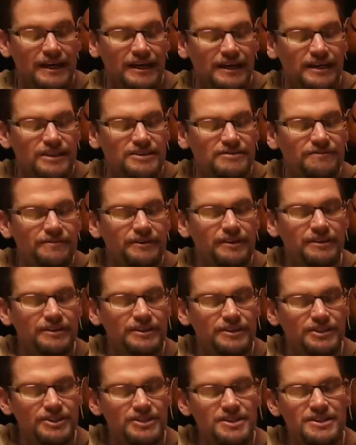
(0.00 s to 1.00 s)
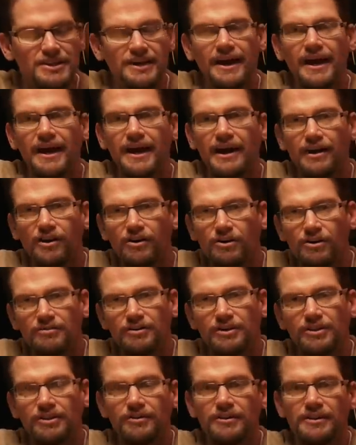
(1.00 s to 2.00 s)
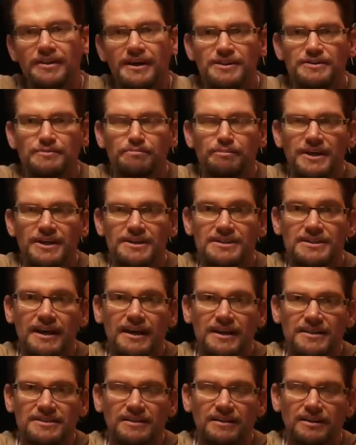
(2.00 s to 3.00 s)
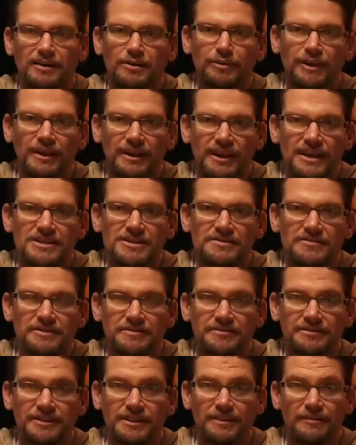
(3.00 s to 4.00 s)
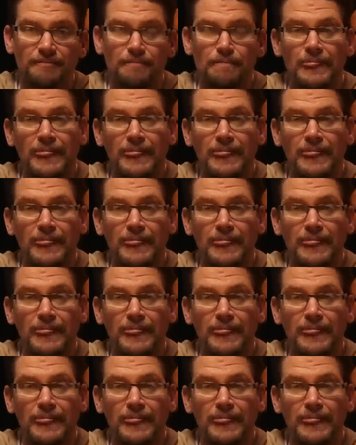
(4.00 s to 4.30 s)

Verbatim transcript: It's filled to just a hair over three thousand P S I. It's a little bit less of a fill.